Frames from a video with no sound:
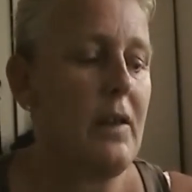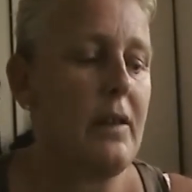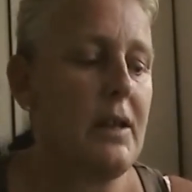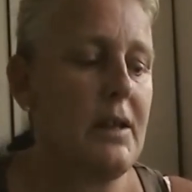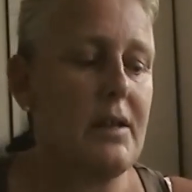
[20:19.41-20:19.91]

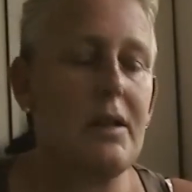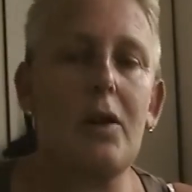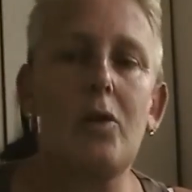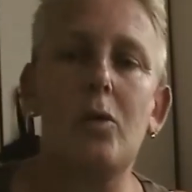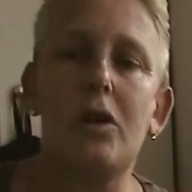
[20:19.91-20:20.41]
There's
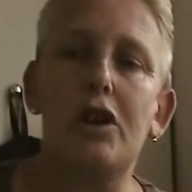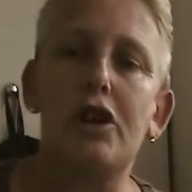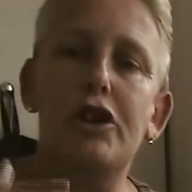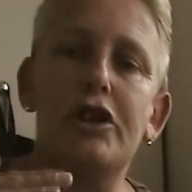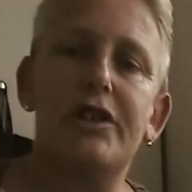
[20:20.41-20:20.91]
no
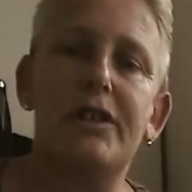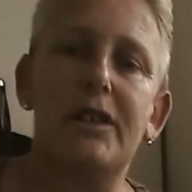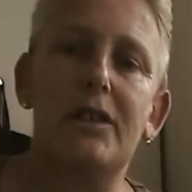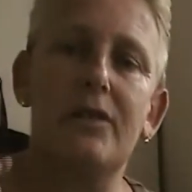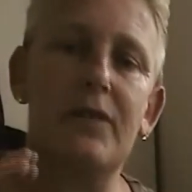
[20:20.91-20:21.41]

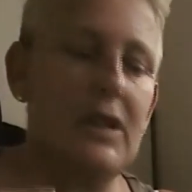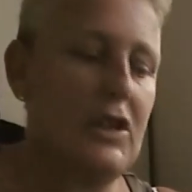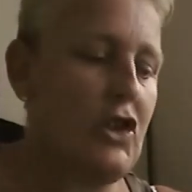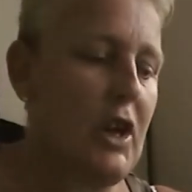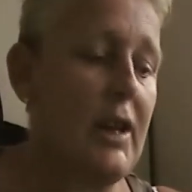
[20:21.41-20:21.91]
alerting of any
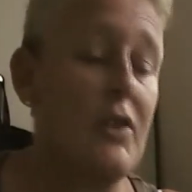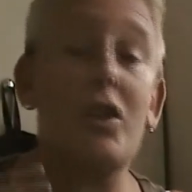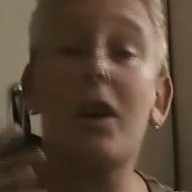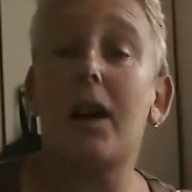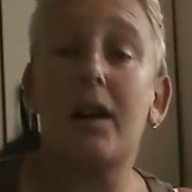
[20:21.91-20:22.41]
change
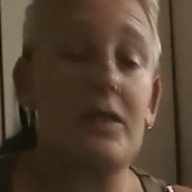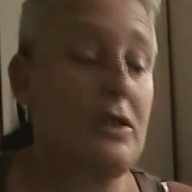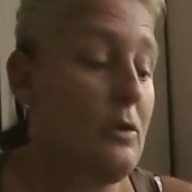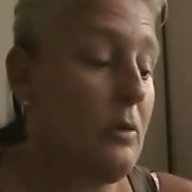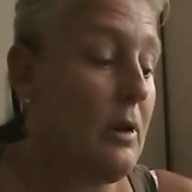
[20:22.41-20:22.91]

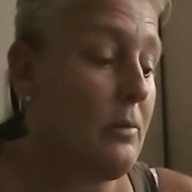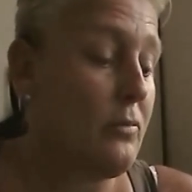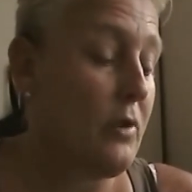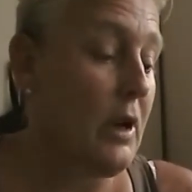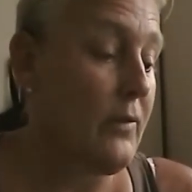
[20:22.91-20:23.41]
until I'm
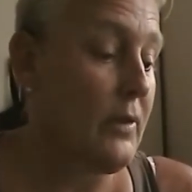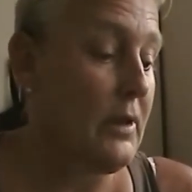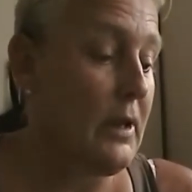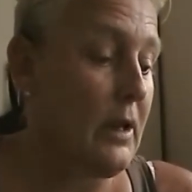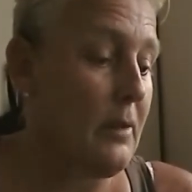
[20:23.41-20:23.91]
driving
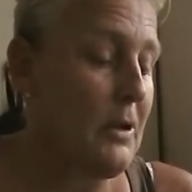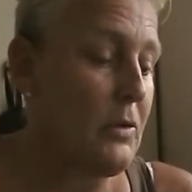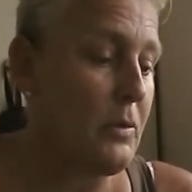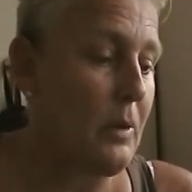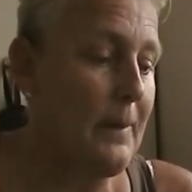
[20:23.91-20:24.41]
down the
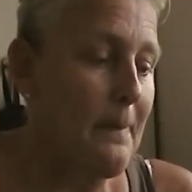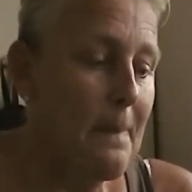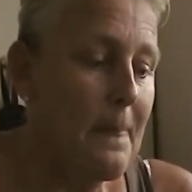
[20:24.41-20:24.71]
motorway.